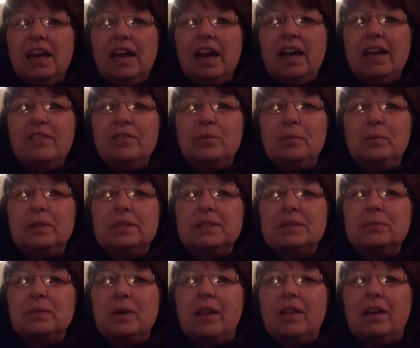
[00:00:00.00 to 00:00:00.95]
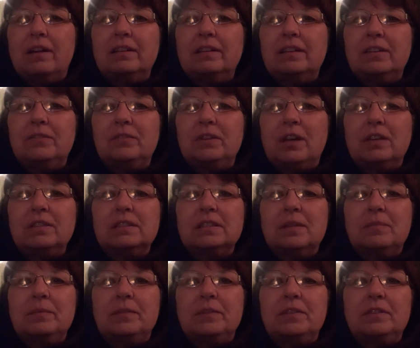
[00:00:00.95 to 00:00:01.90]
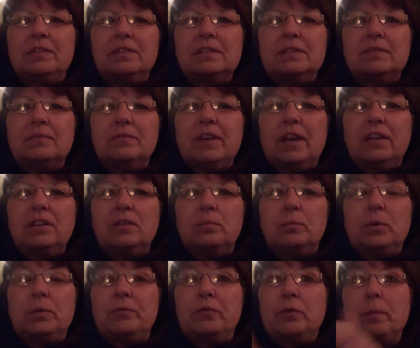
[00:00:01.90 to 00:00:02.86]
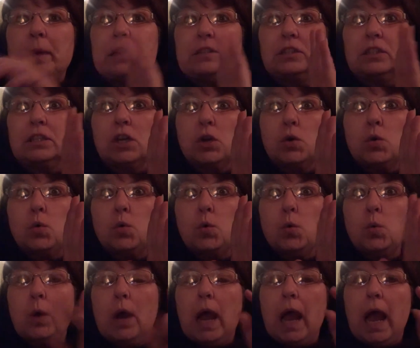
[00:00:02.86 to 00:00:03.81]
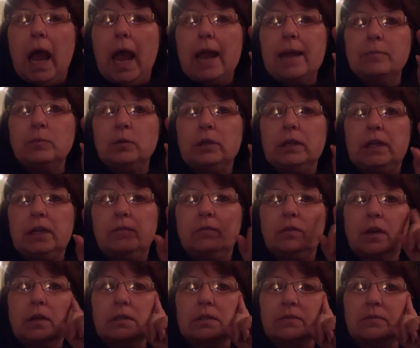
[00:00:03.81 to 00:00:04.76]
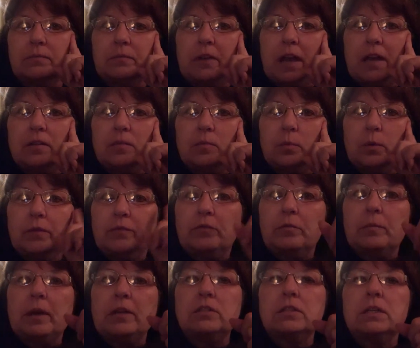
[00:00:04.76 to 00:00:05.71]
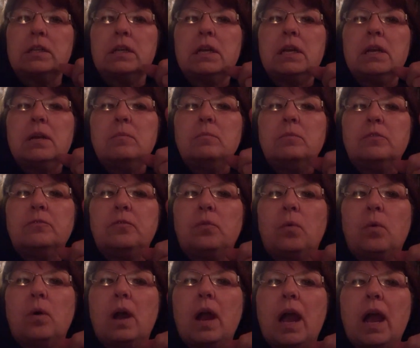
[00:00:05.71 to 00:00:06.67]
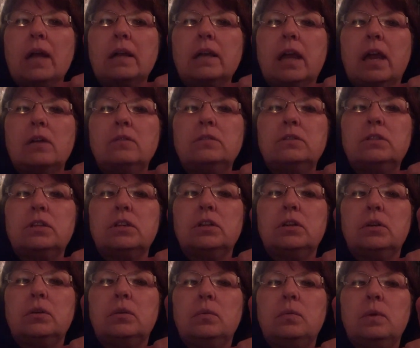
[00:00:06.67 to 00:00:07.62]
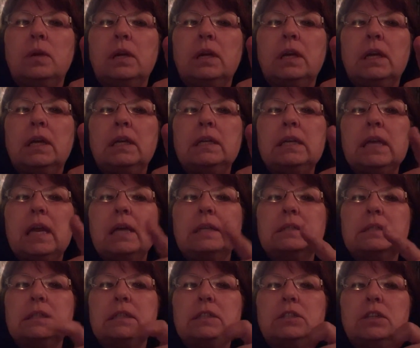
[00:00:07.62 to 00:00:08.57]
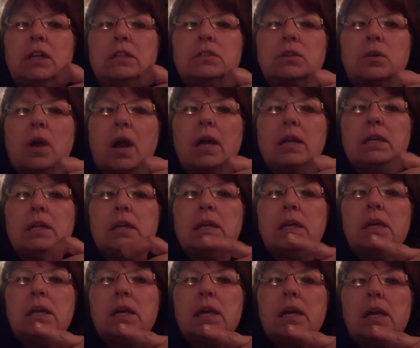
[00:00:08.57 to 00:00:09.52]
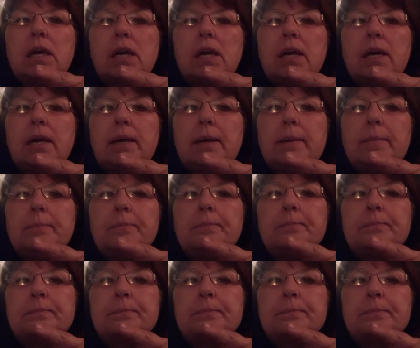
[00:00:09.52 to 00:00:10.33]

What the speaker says: Every once in a while, I'll give y'all some valuable information. Oh, I am going to give y'all some valuable information before I go to, yes, TJ's great, to